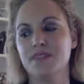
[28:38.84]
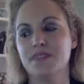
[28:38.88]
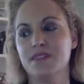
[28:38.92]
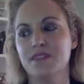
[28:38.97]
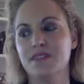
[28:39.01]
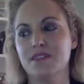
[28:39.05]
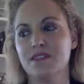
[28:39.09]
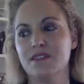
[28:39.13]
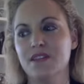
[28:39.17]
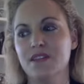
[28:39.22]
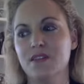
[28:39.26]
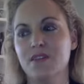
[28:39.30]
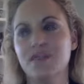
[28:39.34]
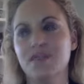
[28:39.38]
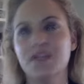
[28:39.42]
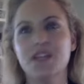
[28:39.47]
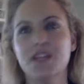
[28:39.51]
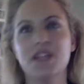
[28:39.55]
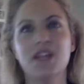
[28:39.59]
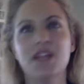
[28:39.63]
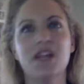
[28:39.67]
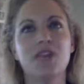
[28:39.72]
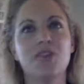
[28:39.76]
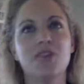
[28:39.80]
you know, we've done
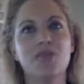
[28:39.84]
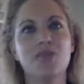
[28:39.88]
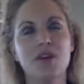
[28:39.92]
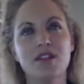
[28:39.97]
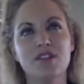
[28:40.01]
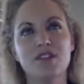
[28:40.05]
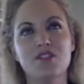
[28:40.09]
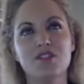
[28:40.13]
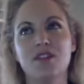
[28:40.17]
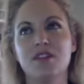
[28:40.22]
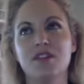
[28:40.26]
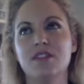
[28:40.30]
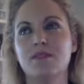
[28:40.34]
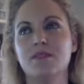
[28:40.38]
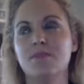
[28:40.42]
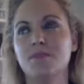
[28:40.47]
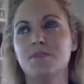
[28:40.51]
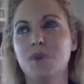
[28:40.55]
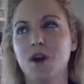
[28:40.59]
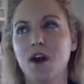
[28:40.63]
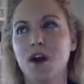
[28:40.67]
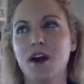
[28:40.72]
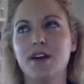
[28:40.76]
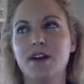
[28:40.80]
a lot of restaurants and
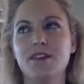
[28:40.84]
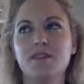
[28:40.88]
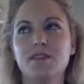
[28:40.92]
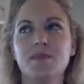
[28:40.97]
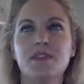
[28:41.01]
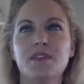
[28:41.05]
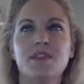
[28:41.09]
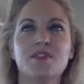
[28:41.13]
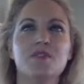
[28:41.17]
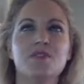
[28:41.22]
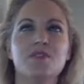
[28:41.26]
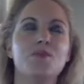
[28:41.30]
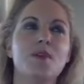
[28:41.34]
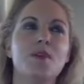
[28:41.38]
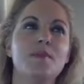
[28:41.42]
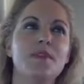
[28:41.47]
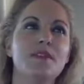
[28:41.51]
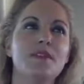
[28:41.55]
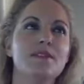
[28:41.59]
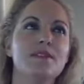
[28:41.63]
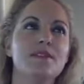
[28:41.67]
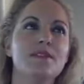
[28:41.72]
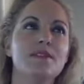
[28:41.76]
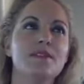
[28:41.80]
bars. I mean, there's
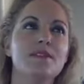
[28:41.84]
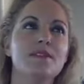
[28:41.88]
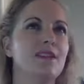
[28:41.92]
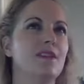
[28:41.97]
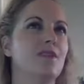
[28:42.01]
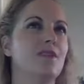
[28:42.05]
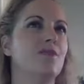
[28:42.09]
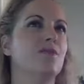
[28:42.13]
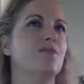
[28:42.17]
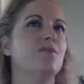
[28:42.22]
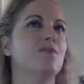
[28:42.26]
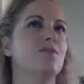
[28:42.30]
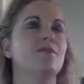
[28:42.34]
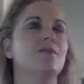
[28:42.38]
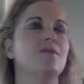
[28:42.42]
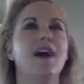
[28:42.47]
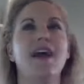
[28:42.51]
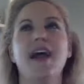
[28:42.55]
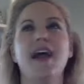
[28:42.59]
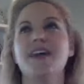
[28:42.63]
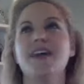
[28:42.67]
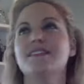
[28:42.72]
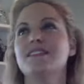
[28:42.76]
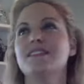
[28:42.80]
women's, you know, I
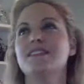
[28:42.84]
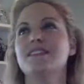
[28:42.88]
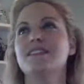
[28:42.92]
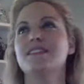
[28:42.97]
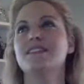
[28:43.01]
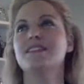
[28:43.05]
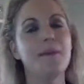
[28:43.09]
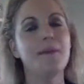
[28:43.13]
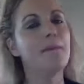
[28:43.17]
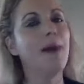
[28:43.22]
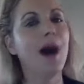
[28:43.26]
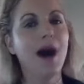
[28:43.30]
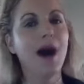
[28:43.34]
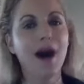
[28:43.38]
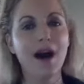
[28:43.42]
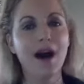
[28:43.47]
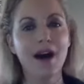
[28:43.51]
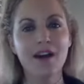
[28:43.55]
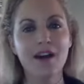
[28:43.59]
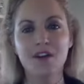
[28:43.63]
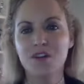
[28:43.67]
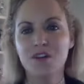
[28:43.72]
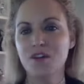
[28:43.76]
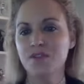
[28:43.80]
had Saima.
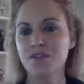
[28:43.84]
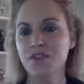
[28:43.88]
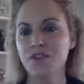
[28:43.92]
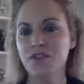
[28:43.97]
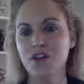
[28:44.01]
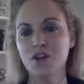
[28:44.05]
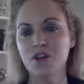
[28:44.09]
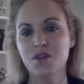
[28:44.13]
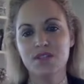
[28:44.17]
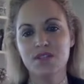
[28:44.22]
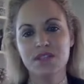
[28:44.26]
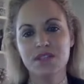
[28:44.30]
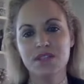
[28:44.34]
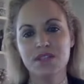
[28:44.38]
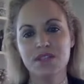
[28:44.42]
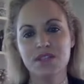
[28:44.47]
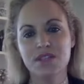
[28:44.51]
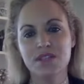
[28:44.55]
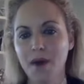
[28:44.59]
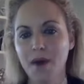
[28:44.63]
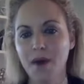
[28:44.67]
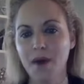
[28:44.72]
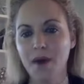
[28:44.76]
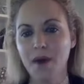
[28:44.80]
I don't know if you know who
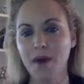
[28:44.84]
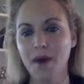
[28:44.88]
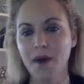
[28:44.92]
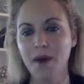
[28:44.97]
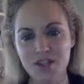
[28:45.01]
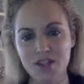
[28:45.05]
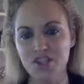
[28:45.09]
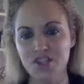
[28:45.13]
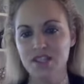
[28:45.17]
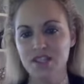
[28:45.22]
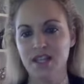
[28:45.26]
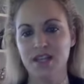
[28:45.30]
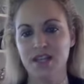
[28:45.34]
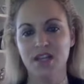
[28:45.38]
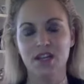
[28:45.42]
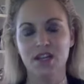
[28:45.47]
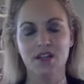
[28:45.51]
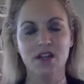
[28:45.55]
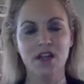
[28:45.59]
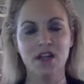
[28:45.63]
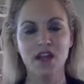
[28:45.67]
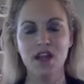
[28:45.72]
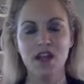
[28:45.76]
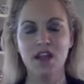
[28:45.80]
Saima is. She's like a
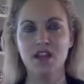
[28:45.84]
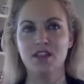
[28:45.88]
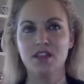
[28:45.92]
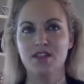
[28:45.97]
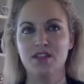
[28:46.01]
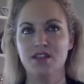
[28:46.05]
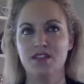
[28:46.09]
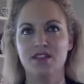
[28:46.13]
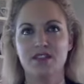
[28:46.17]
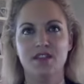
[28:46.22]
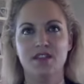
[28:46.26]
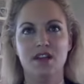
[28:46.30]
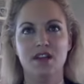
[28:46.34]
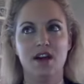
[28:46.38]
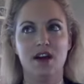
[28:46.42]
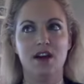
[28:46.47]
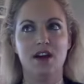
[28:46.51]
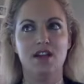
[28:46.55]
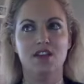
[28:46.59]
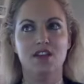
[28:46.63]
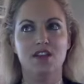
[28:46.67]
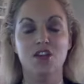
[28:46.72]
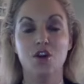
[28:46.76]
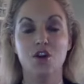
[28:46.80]
this uh,
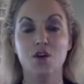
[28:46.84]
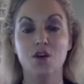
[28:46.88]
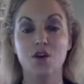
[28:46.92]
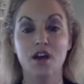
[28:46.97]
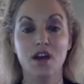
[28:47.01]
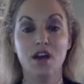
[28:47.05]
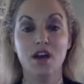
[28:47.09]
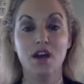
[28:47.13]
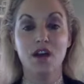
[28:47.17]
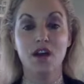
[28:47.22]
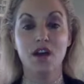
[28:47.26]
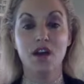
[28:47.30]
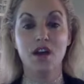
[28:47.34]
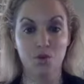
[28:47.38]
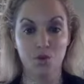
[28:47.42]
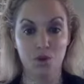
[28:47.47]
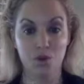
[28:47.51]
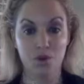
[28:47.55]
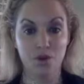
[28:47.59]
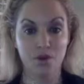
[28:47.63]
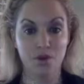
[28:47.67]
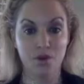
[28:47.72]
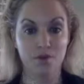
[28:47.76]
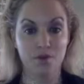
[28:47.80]
yoga
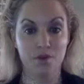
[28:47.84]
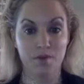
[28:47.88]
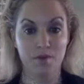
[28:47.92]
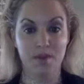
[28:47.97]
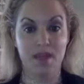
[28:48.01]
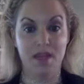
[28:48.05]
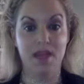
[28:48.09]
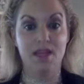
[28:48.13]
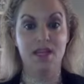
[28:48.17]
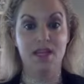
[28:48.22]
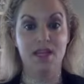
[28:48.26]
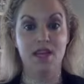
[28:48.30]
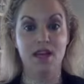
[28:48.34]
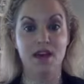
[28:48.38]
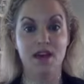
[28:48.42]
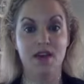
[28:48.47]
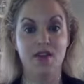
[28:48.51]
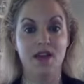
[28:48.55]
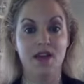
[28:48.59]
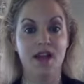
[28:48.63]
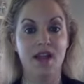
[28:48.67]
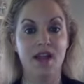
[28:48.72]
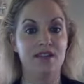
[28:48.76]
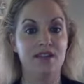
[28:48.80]
guru from India
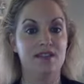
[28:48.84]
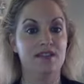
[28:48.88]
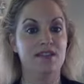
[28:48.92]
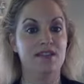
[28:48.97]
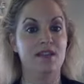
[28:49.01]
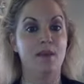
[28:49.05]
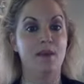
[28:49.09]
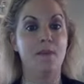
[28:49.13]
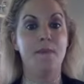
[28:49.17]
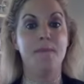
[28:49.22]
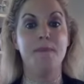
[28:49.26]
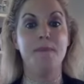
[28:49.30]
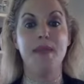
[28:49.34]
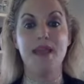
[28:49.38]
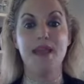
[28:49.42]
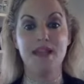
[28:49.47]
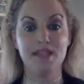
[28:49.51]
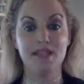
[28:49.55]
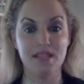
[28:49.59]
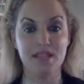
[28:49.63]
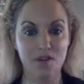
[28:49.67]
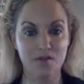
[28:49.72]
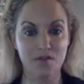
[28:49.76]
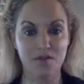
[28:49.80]
that has this
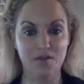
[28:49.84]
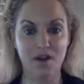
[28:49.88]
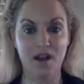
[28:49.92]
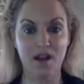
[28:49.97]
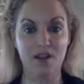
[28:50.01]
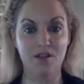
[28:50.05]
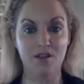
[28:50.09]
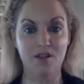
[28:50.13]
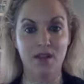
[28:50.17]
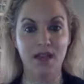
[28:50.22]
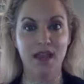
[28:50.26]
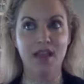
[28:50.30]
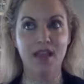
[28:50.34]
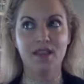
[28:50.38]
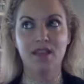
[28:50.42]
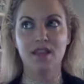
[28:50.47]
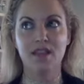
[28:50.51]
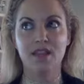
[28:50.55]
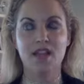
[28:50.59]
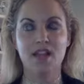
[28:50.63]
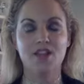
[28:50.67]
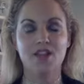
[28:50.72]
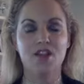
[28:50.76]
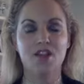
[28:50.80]
amazing following, and,
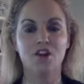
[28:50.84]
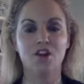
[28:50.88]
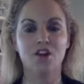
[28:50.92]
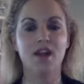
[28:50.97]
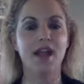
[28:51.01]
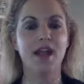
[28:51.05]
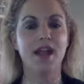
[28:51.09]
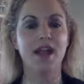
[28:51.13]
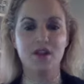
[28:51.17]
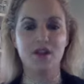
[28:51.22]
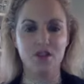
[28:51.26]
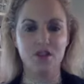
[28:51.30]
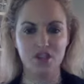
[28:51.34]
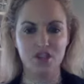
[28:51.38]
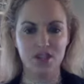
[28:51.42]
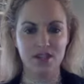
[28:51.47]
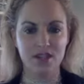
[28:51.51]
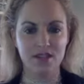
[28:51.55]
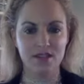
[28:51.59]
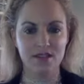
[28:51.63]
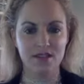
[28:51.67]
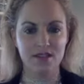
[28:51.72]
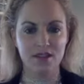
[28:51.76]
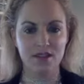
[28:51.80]
and her energy
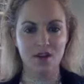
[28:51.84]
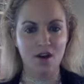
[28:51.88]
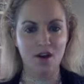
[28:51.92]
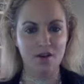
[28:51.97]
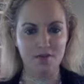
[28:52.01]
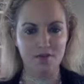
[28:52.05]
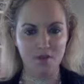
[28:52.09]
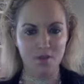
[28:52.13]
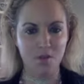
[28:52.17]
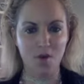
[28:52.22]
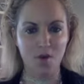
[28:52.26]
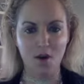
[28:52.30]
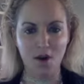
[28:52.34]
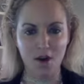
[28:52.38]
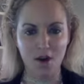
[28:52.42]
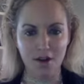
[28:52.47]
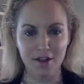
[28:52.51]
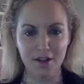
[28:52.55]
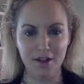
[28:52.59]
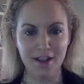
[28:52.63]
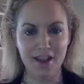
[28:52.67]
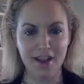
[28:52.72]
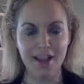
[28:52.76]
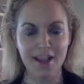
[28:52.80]
is off the
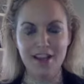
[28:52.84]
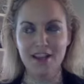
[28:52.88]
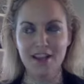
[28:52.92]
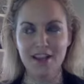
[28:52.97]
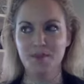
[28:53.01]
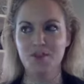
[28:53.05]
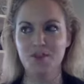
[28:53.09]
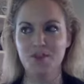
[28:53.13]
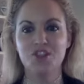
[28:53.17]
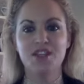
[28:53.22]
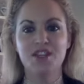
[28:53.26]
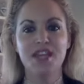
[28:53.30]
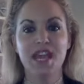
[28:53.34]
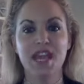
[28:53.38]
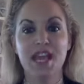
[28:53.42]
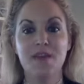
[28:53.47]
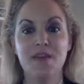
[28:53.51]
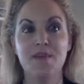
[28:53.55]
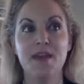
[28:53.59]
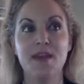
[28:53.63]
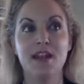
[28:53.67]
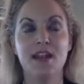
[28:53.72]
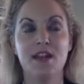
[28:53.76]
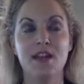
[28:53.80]
wall. I mean, she
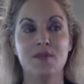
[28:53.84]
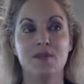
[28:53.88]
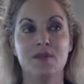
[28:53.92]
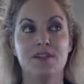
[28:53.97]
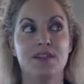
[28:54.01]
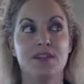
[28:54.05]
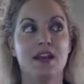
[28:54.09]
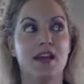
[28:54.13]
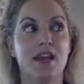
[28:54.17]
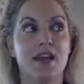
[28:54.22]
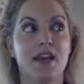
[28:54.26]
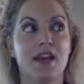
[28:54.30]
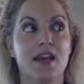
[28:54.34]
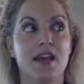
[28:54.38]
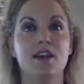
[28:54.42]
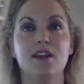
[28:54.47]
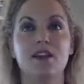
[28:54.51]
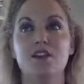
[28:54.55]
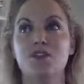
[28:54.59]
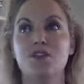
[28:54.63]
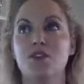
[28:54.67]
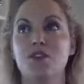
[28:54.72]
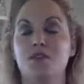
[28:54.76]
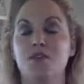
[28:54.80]
came in and it was like,
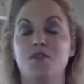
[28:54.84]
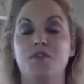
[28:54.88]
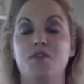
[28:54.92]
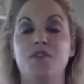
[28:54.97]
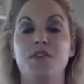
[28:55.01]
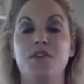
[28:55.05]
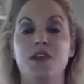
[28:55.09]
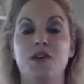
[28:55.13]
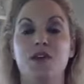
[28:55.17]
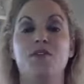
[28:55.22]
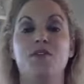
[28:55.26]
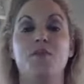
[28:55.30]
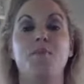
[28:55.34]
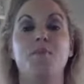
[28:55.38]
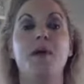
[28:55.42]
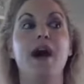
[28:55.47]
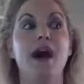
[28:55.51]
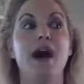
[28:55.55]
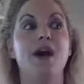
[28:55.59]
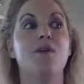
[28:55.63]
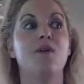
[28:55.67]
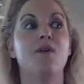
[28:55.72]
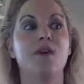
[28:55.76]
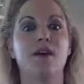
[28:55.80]
you could feel the
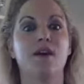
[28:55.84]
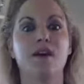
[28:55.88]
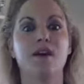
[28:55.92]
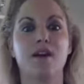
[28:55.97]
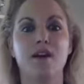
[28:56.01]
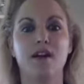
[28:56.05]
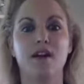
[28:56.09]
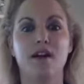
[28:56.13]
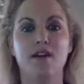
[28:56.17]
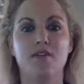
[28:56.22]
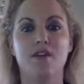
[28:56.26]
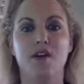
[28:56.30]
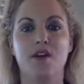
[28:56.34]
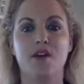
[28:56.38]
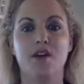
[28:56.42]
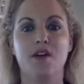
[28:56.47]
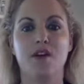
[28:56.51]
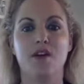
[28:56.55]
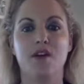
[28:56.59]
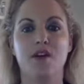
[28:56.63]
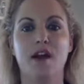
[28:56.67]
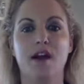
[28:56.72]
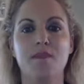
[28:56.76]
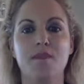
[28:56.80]
power of her.
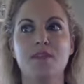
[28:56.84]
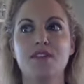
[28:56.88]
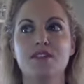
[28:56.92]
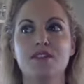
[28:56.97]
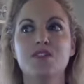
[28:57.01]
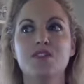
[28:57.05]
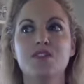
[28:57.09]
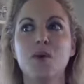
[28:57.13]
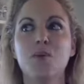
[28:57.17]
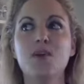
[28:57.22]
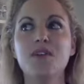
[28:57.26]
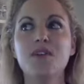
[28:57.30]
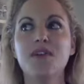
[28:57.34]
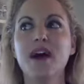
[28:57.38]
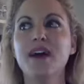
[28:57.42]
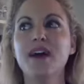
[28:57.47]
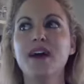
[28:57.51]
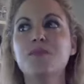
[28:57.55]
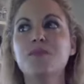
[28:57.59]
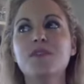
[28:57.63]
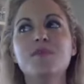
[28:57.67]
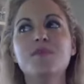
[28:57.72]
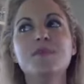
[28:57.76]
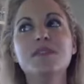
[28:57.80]
I mean, so we've had,
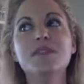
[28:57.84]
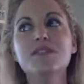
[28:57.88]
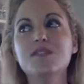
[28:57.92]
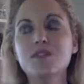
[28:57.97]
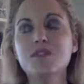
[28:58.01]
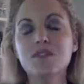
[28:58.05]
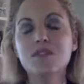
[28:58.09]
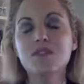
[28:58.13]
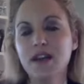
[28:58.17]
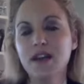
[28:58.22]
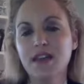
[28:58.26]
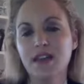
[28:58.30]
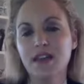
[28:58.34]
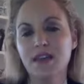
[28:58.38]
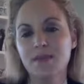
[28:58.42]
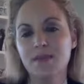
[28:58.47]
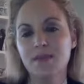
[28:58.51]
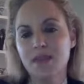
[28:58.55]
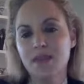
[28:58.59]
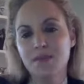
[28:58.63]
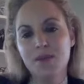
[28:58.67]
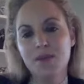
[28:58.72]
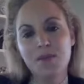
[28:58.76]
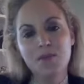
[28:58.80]
we've been so lucky. I mean,
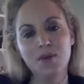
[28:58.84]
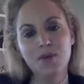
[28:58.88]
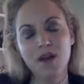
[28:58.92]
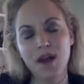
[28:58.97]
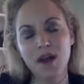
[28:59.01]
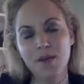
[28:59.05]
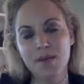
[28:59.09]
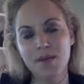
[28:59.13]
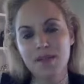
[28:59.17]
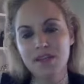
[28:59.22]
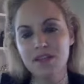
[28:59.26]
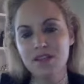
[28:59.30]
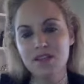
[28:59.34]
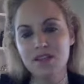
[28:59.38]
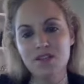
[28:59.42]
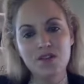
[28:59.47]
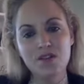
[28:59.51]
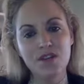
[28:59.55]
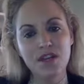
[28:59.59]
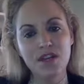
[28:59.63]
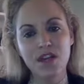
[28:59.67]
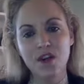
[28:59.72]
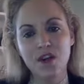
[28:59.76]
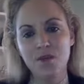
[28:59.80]
the people come into the
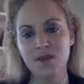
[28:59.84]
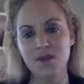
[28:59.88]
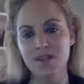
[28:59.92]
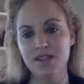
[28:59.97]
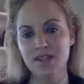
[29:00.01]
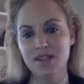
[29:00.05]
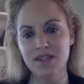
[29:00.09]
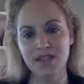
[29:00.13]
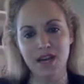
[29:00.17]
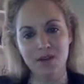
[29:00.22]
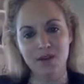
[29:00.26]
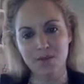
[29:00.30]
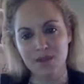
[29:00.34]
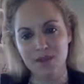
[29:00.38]
studio, we sit down with